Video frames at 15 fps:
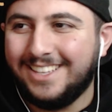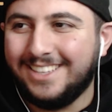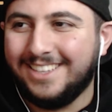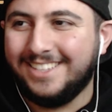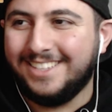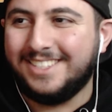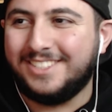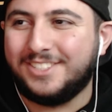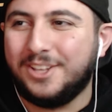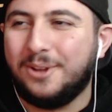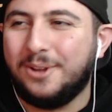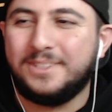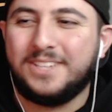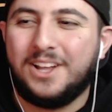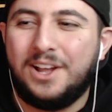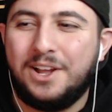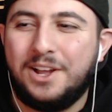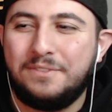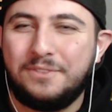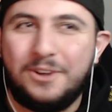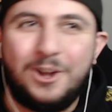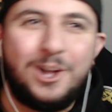This is so
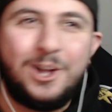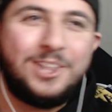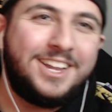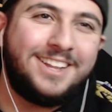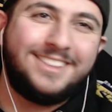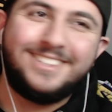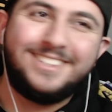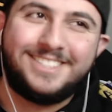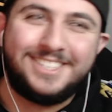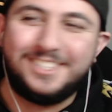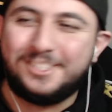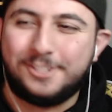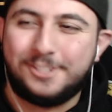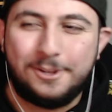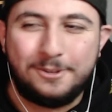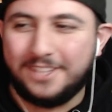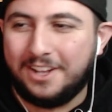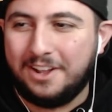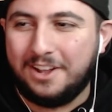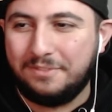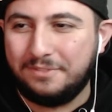Toph. Oh, she's so Toph.